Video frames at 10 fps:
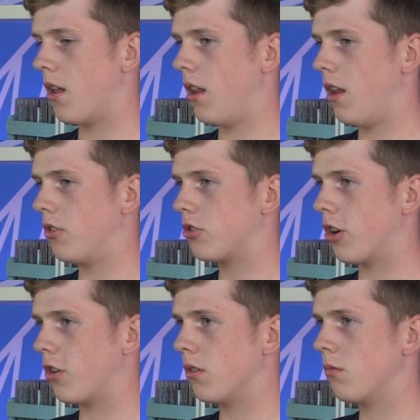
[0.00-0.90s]

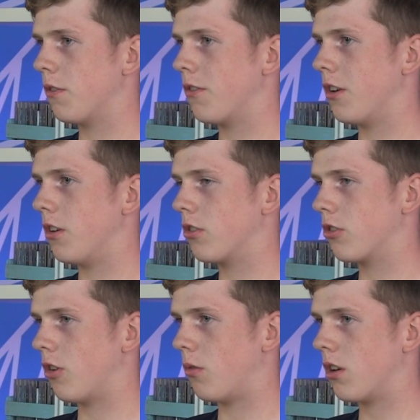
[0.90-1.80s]
struggling with the
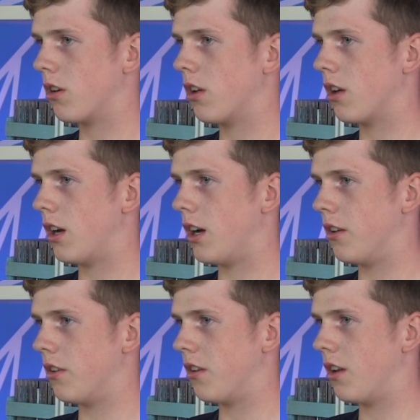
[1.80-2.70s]
schoolwork and